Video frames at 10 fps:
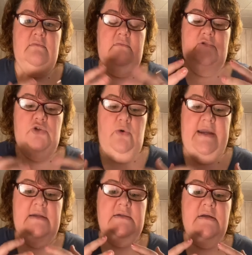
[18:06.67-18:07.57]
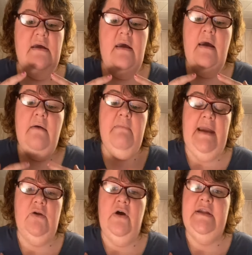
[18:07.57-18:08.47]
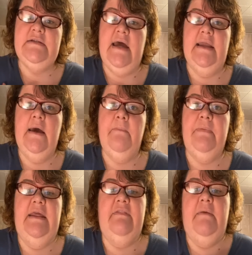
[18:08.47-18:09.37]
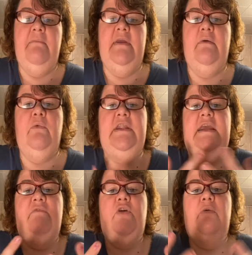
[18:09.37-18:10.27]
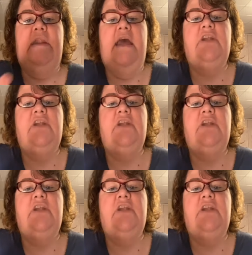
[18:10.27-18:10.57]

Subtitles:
joined Magnolia Design Company, that would give you the